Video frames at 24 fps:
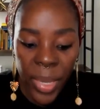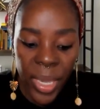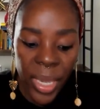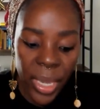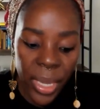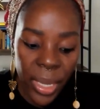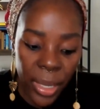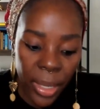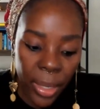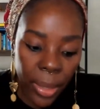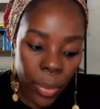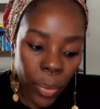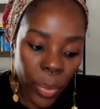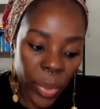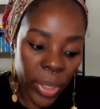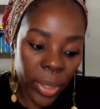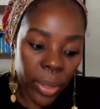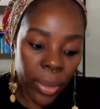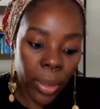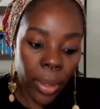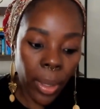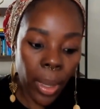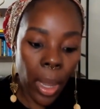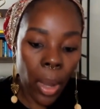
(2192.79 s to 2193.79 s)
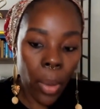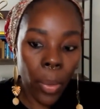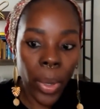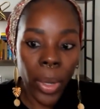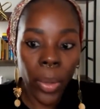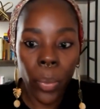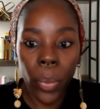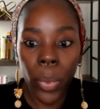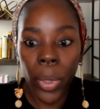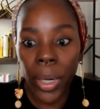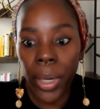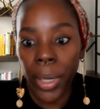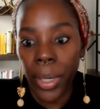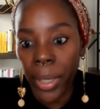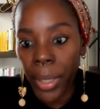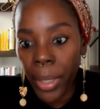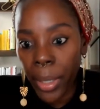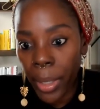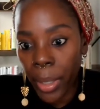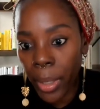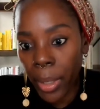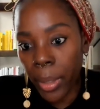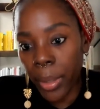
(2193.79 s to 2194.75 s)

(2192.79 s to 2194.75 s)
me, with how I work,